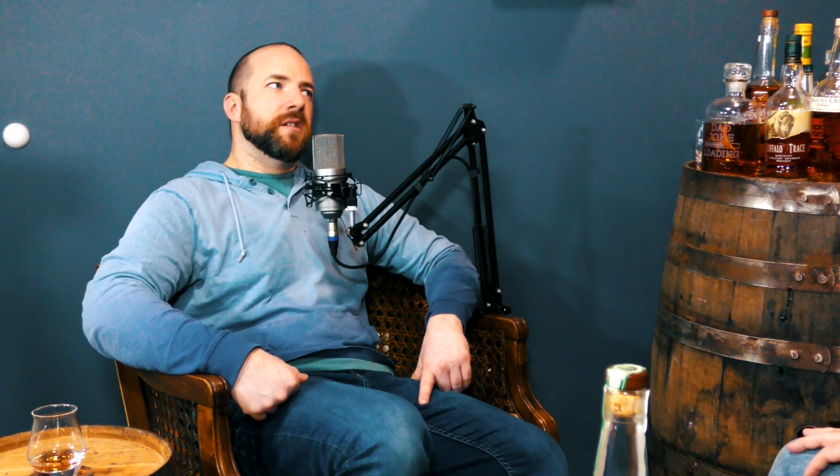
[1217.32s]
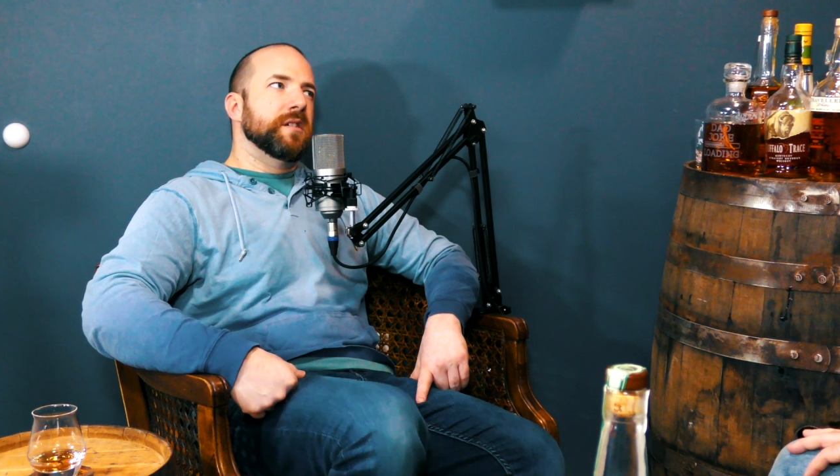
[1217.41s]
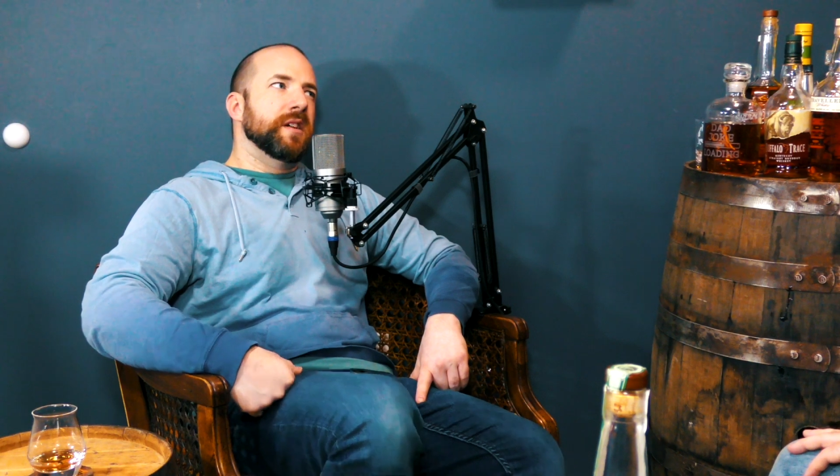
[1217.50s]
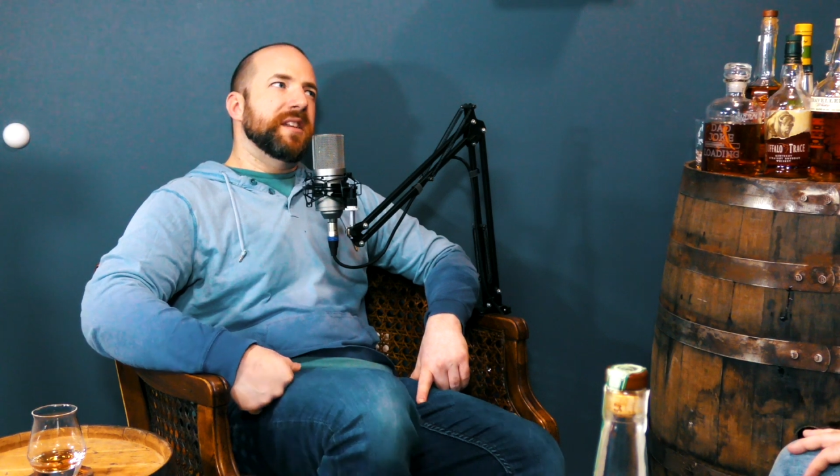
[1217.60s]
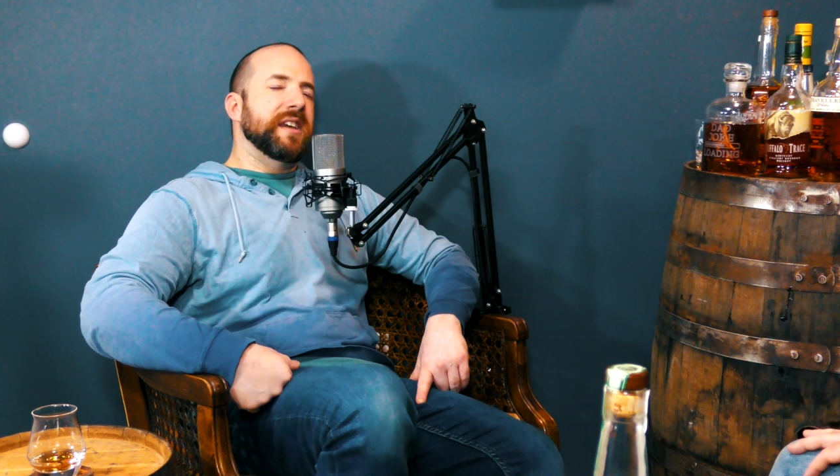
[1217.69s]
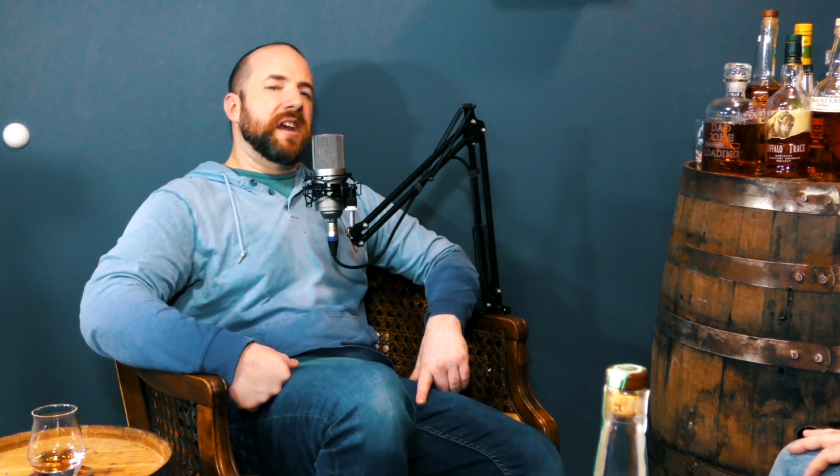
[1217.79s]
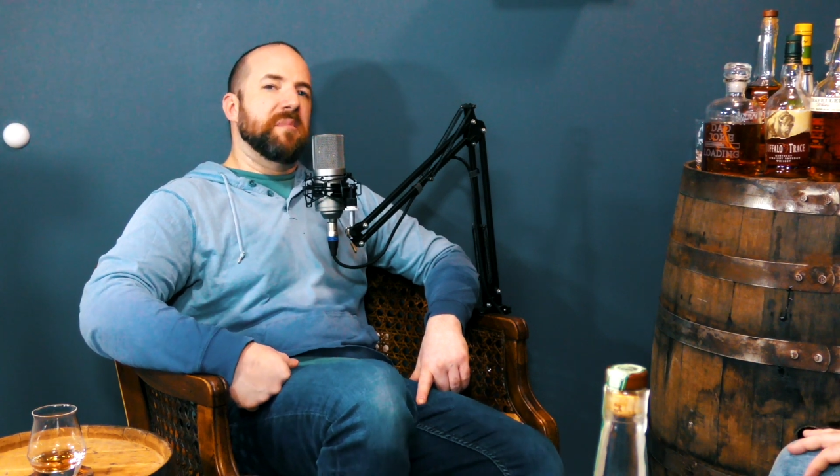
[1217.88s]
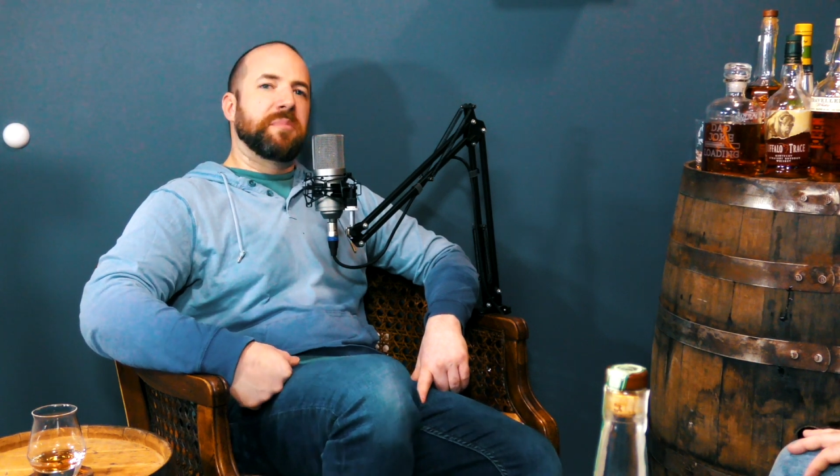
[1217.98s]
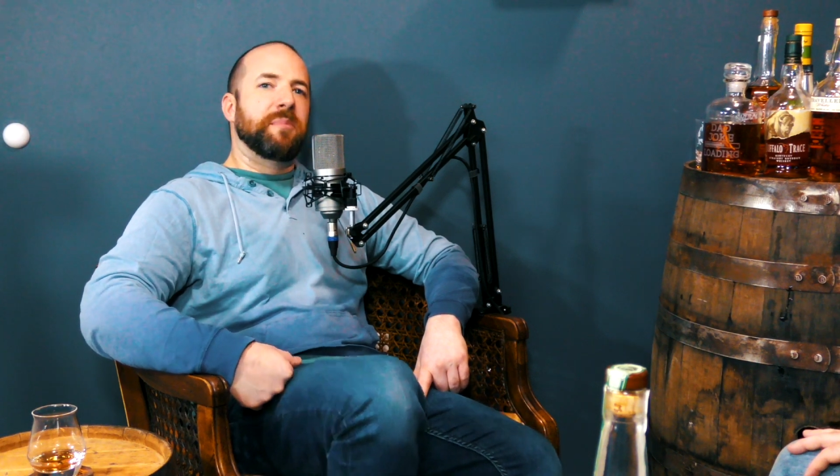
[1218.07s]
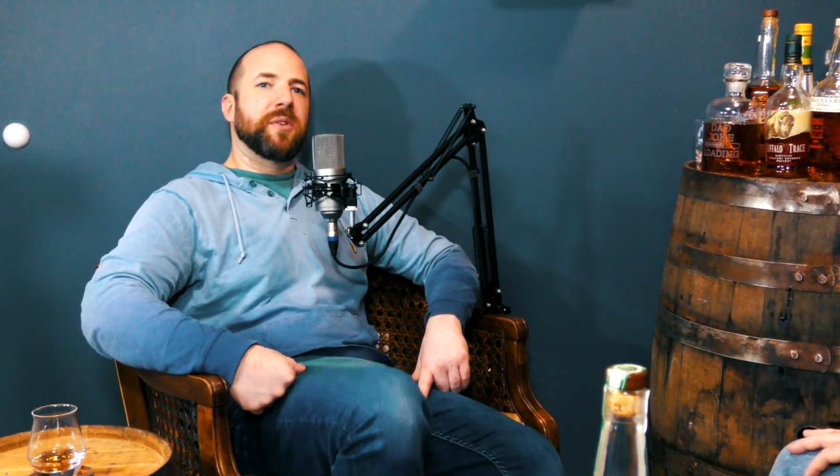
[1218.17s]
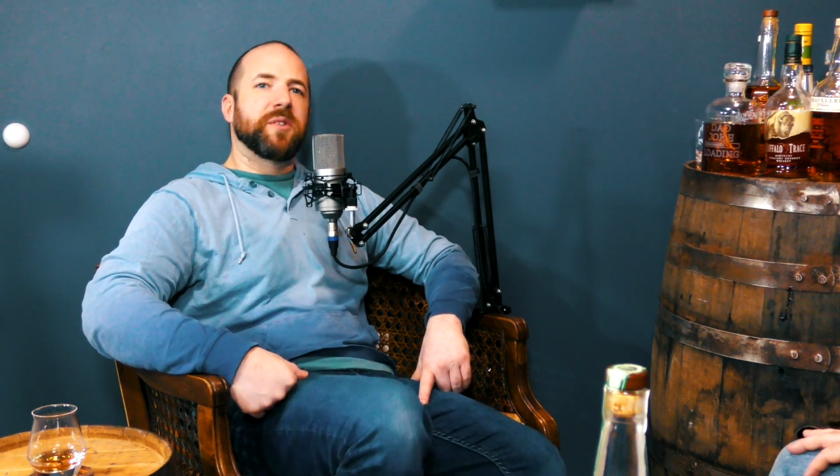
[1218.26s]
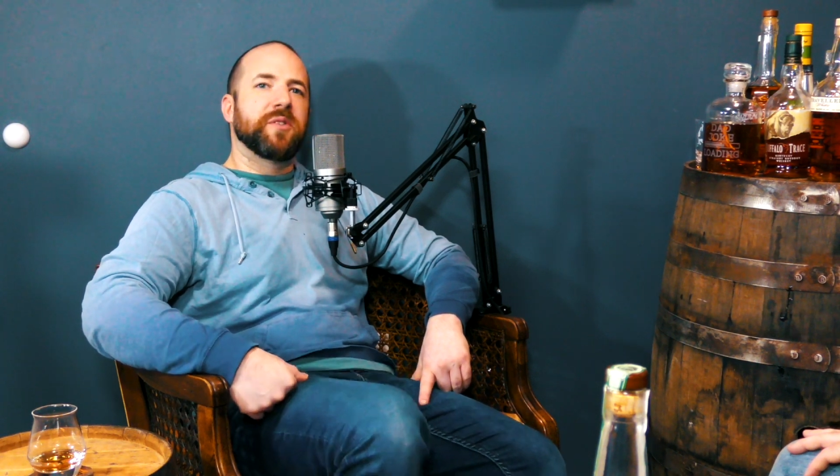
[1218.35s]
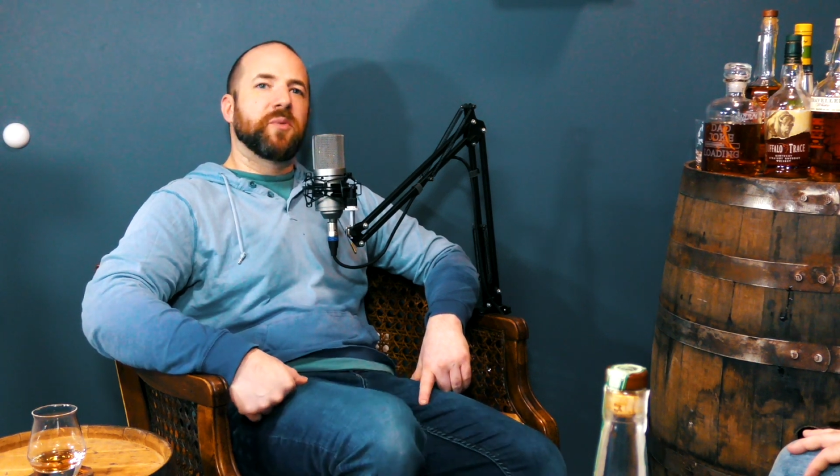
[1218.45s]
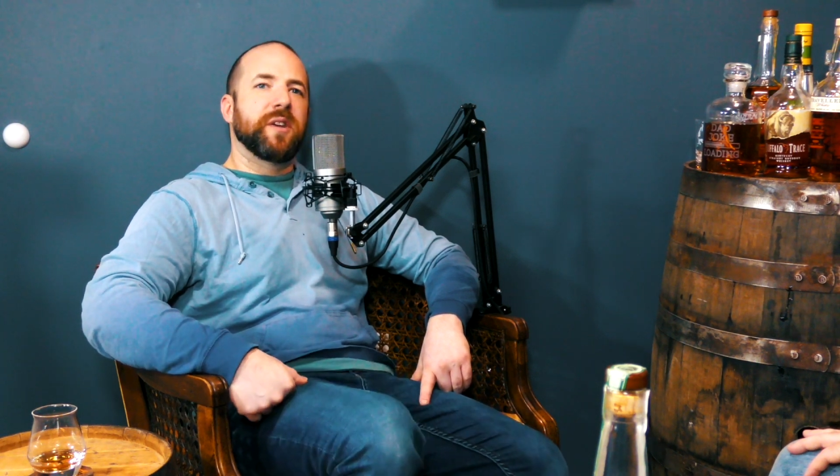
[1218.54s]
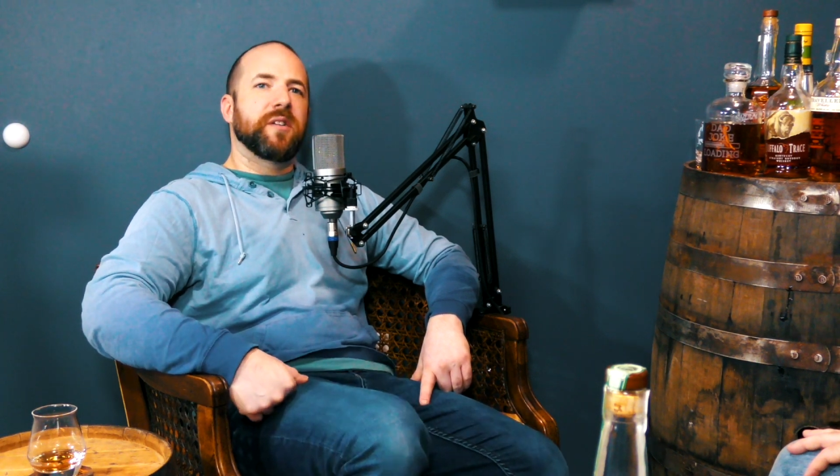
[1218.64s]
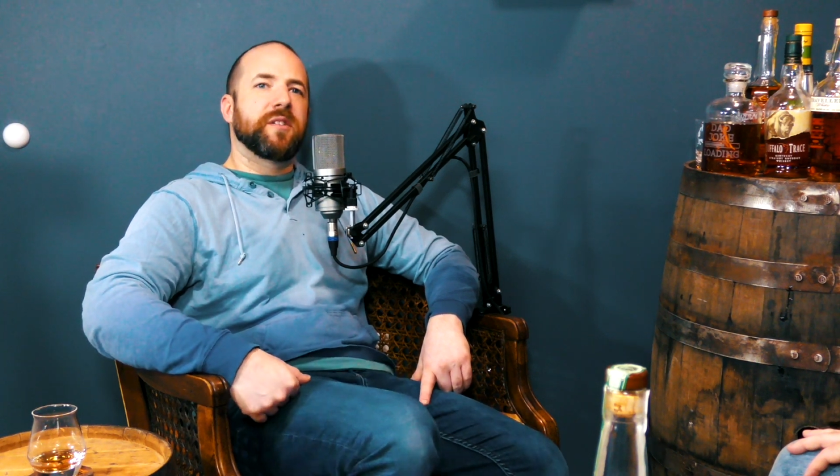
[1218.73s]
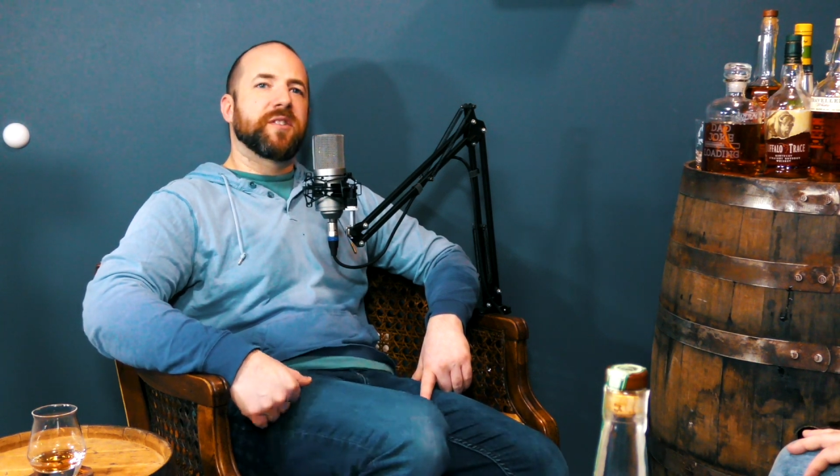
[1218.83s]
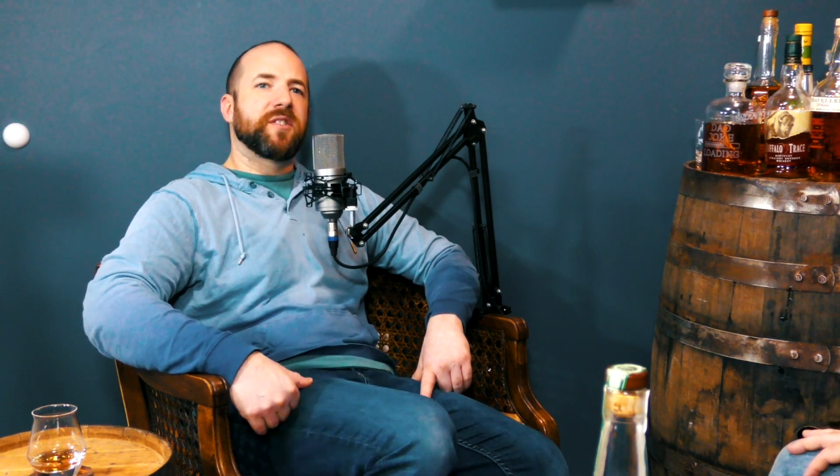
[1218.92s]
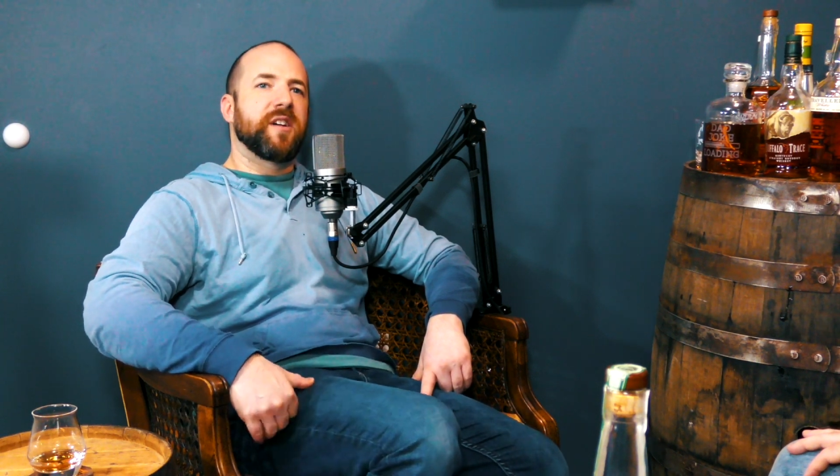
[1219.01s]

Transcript: I think hemp milk is weird because